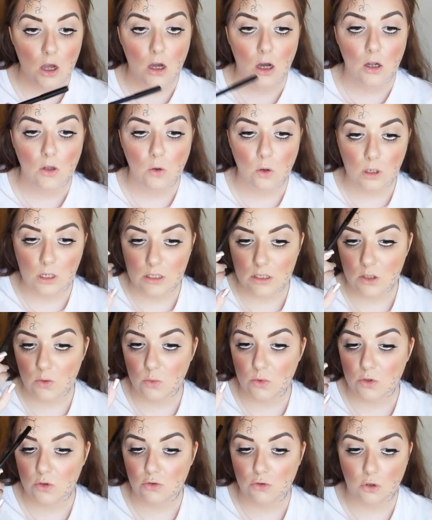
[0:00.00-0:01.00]
And all I did
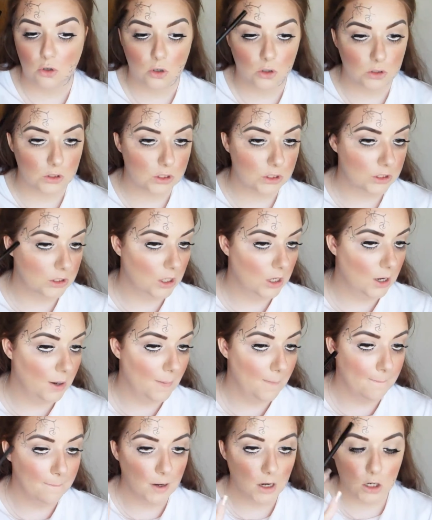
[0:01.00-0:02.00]
was draw
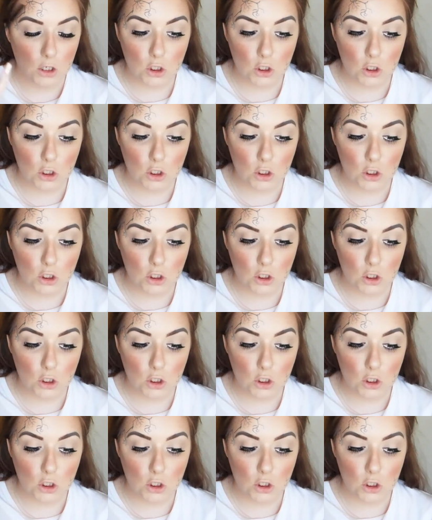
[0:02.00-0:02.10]
some